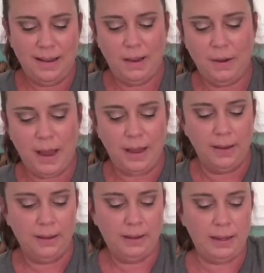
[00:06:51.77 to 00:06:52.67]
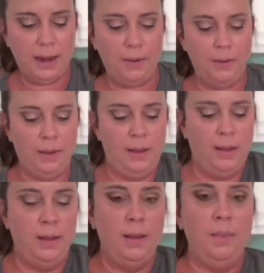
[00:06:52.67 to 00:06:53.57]
Okay, so
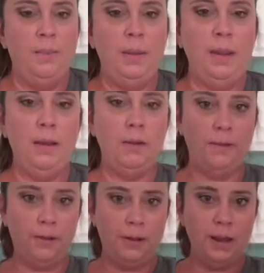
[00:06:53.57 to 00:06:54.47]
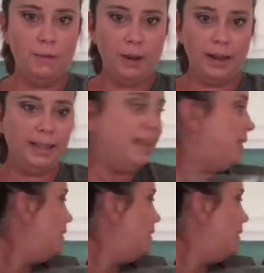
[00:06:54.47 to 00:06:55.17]
beautiful, and we're going to set